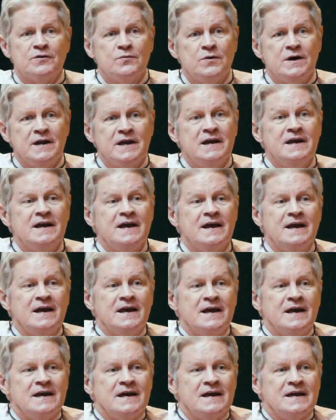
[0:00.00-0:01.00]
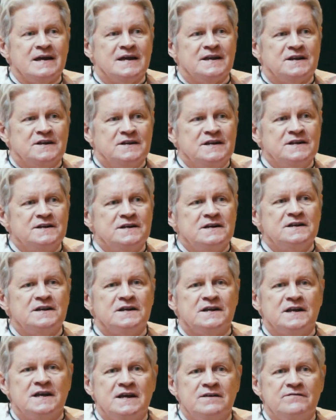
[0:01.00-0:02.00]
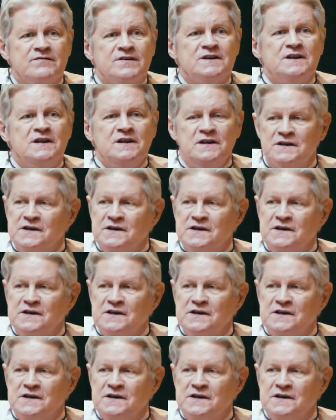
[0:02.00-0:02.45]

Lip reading: way, it didn't even